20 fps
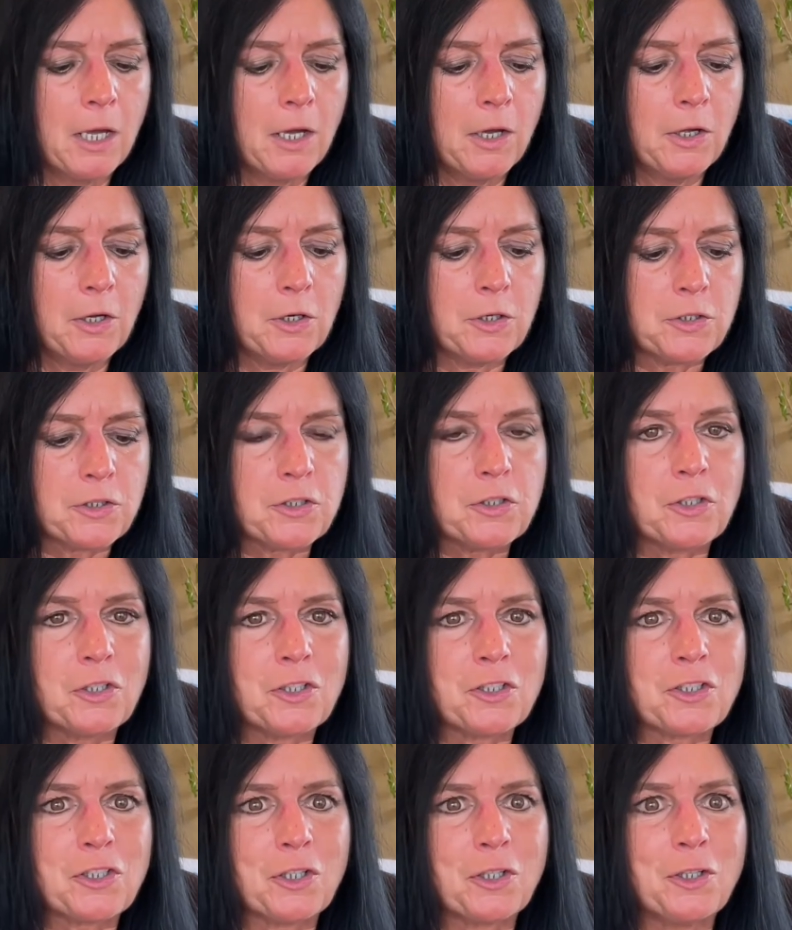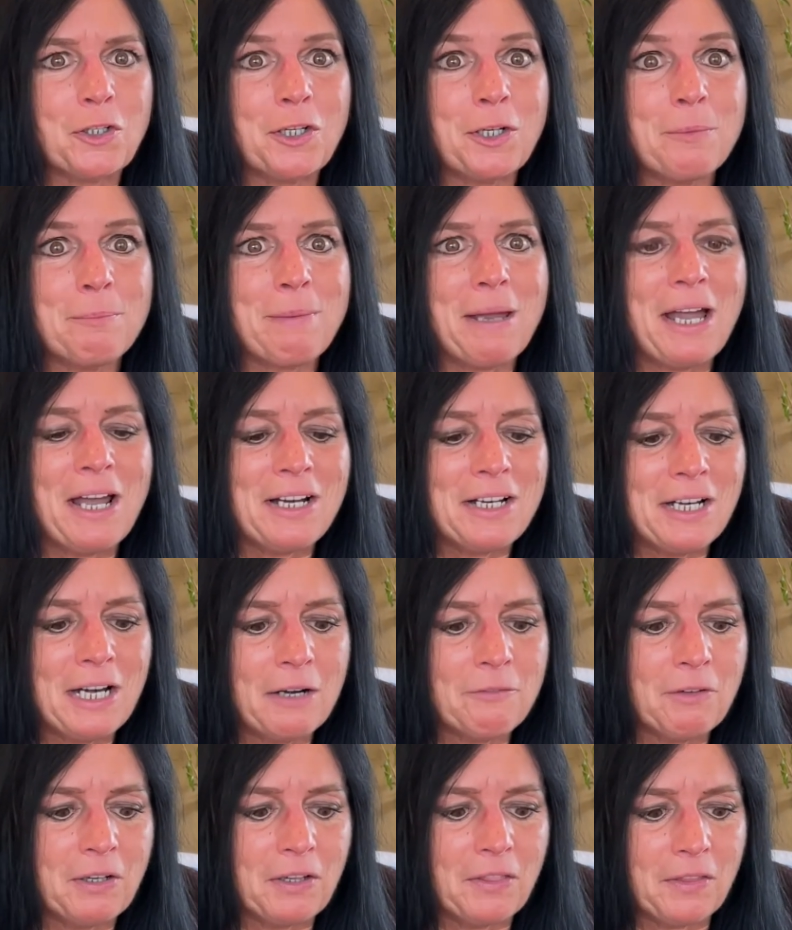There's a good and bad in
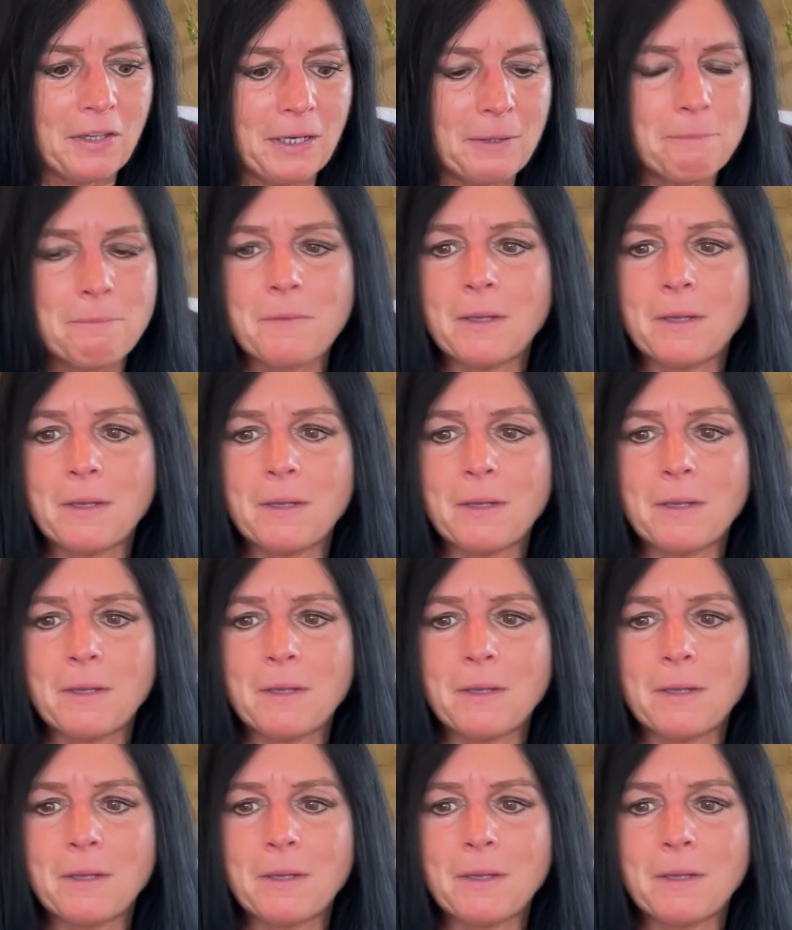everything.